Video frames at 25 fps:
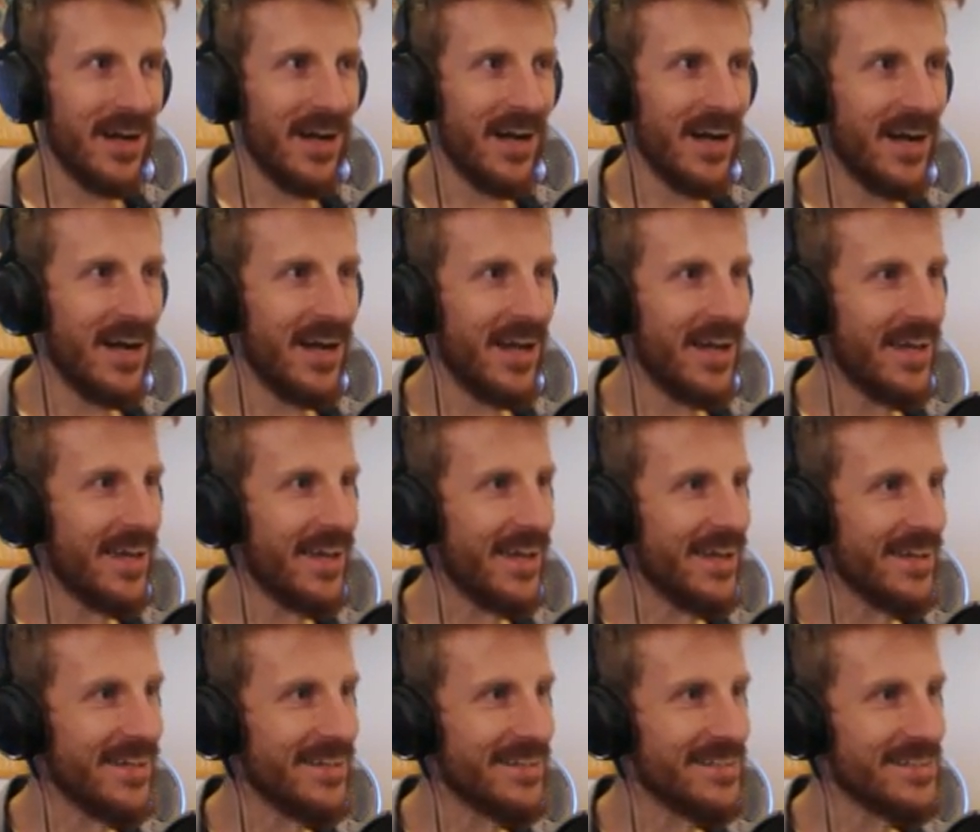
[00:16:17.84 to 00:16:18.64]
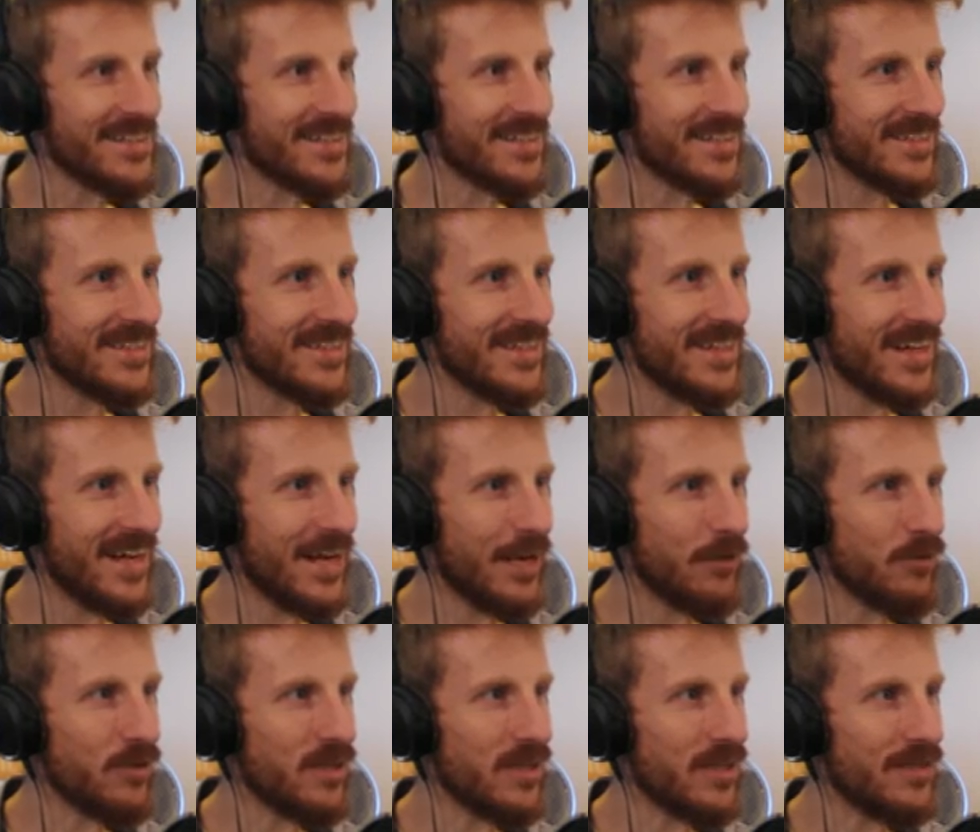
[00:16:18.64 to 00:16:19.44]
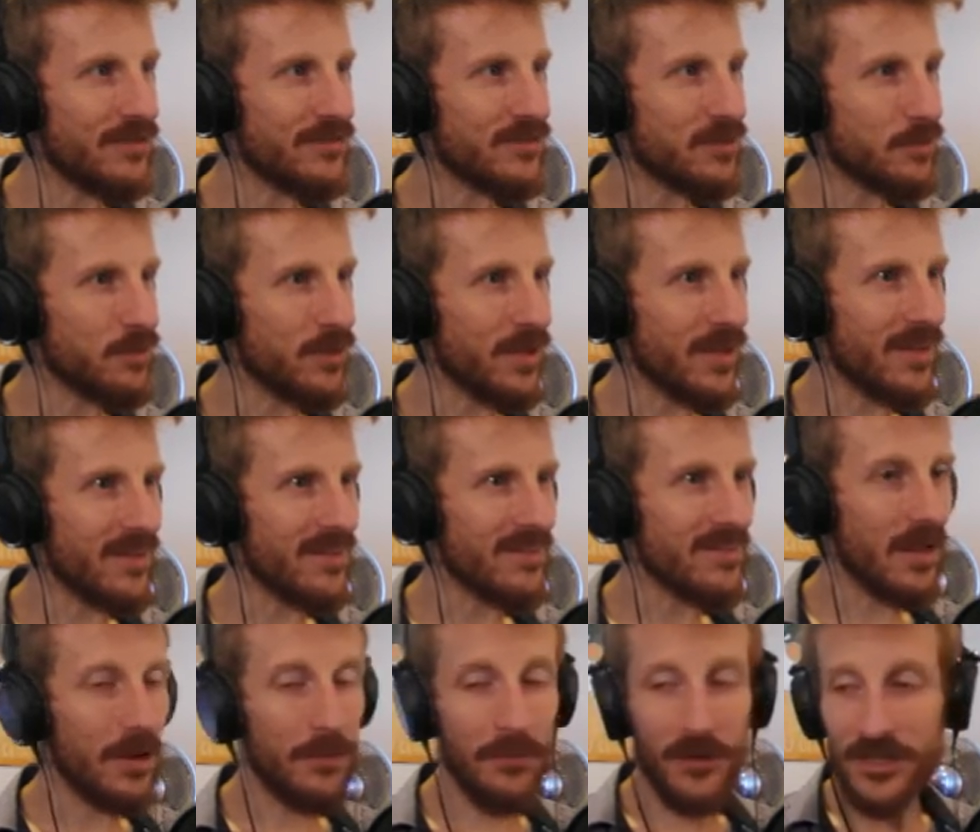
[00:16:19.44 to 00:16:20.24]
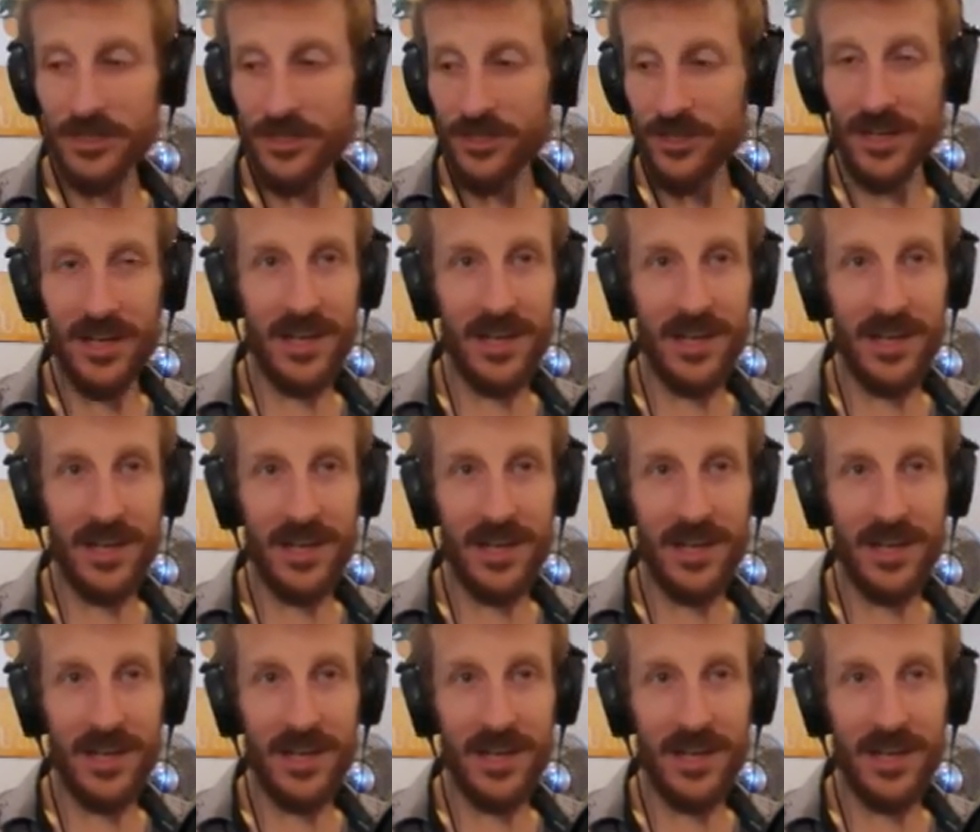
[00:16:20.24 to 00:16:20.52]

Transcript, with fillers: uh, and I would love to play this come winter.